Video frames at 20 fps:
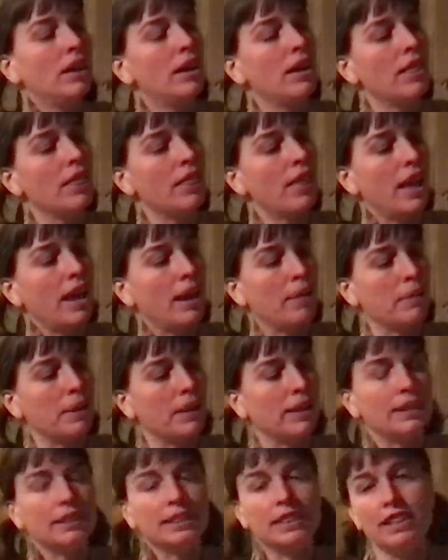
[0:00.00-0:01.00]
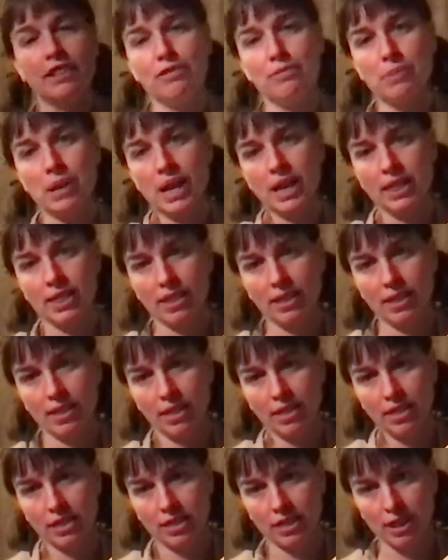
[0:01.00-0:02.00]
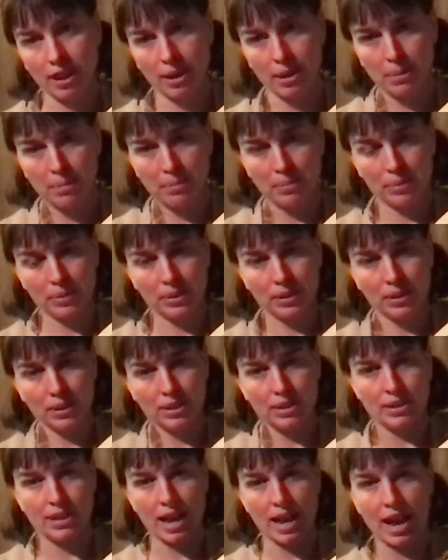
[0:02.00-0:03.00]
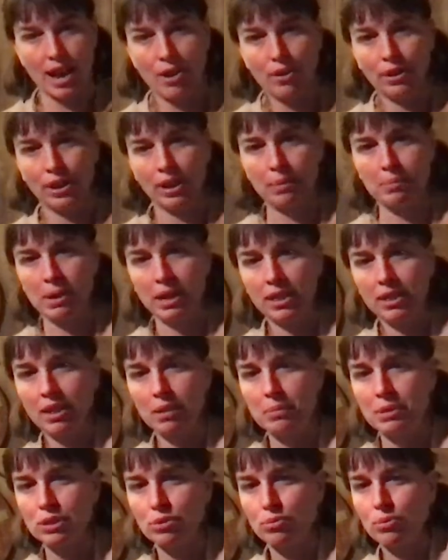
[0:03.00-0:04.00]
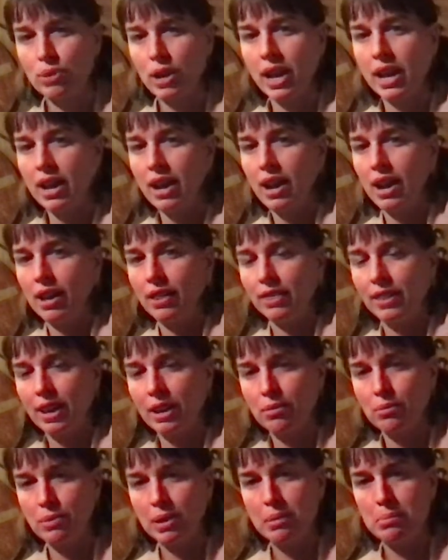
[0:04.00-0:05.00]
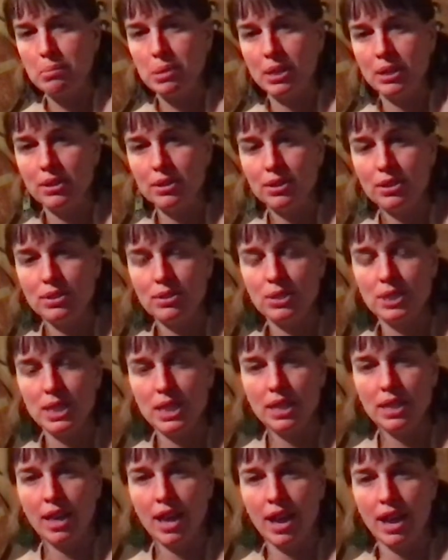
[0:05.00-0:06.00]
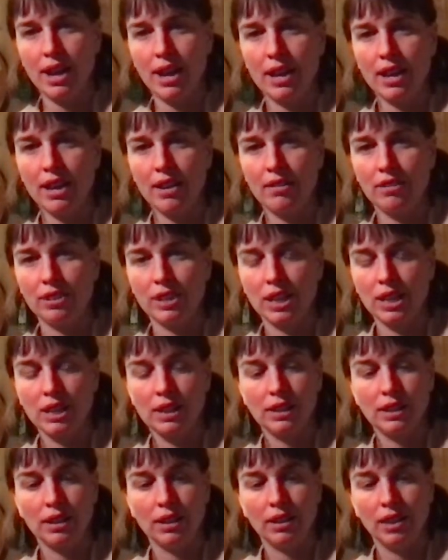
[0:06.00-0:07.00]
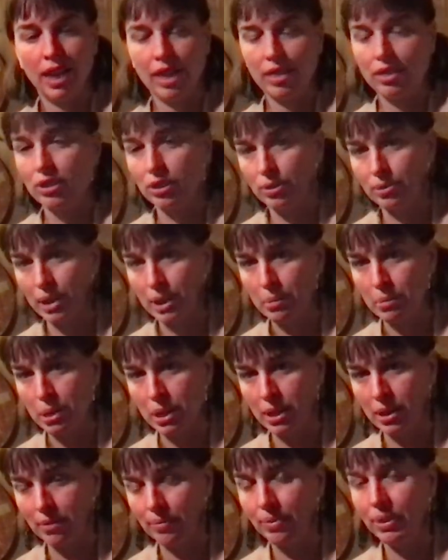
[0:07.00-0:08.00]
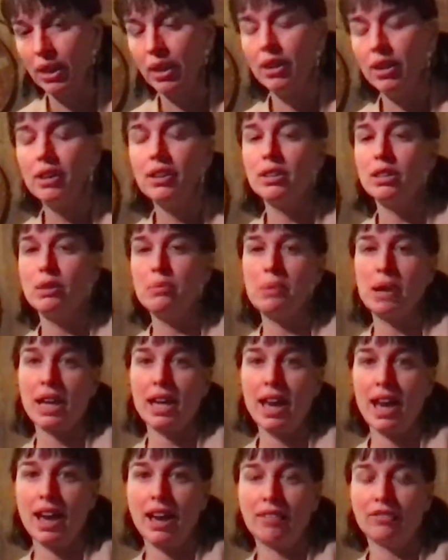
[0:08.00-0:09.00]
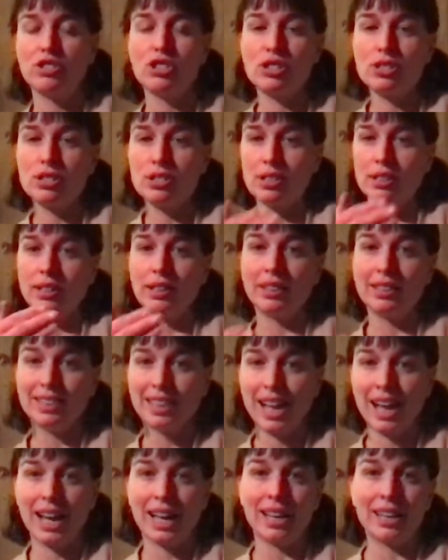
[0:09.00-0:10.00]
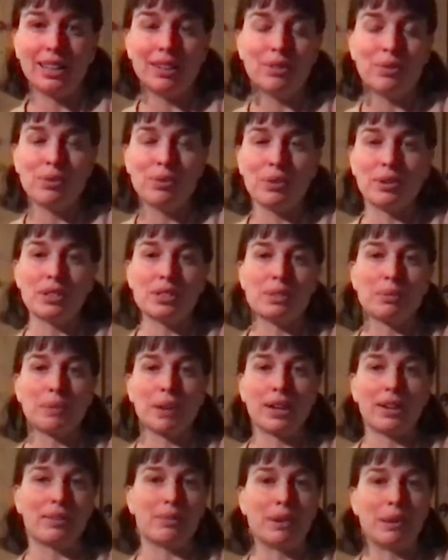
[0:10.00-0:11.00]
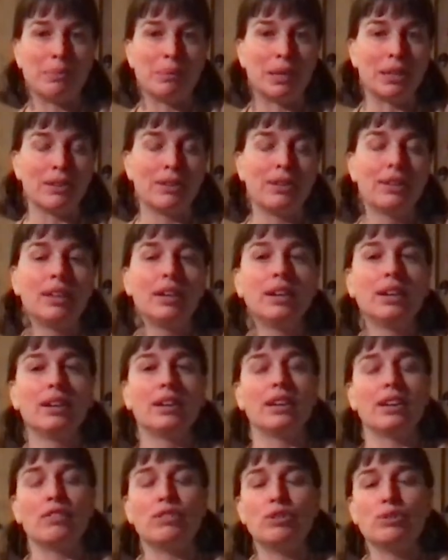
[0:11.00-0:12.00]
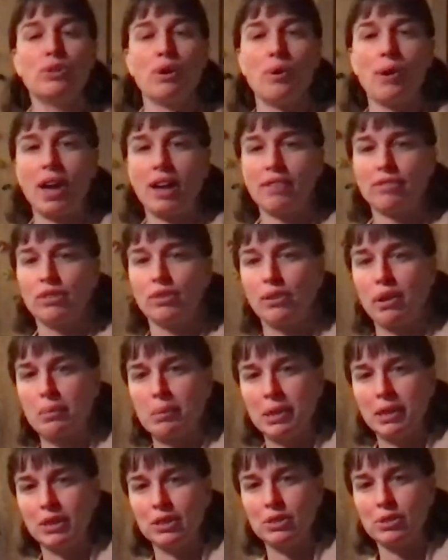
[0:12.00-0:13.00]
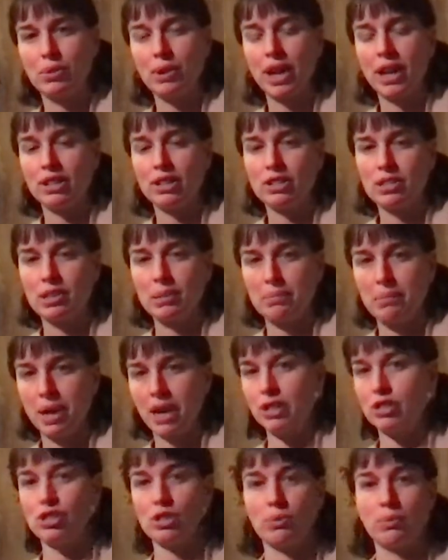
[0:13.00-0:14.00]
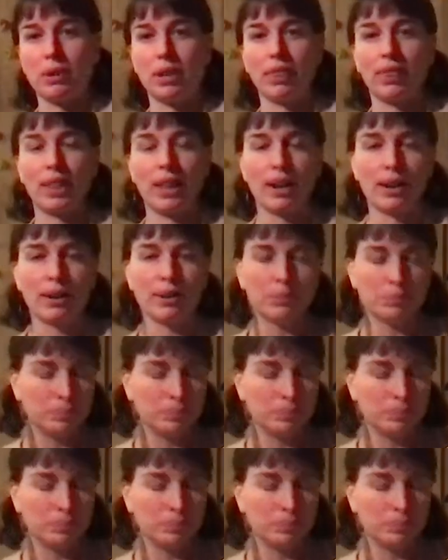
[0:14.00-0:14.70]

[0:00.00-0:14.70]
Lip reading: Then I'm going to leave my thumb down, and my thumb is right on that ribbon. Do you see that? I have like a little leather ribbon. You might have just a little line or some kind of ribbon. If you don't have a ribbon, it's okay. Just imagine one there.